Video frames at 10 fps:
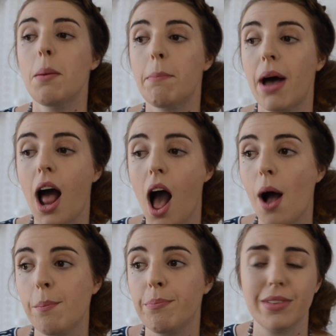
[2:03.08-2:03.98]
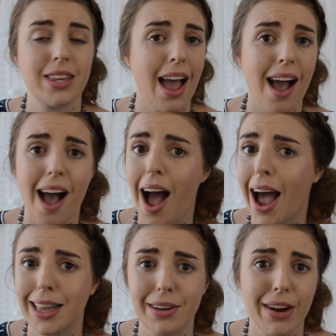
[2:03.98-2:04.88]
but yeah,
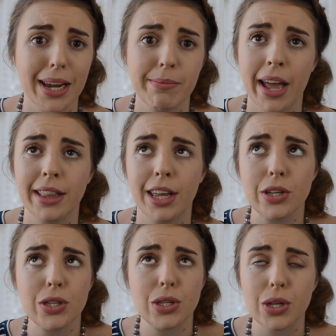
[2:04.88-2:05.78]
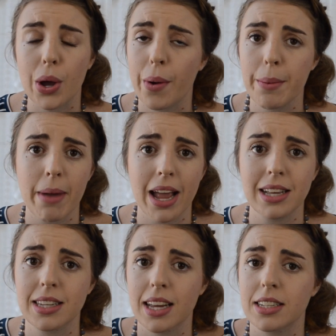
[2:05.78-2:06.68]
highly recommend. They're so
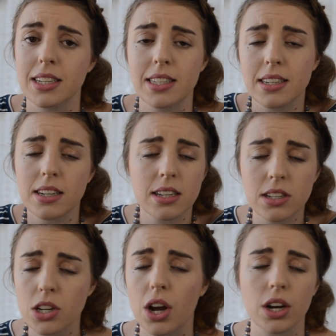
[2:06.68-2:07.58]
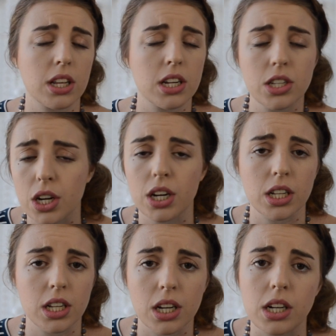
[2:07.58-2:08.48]
amazing, just totally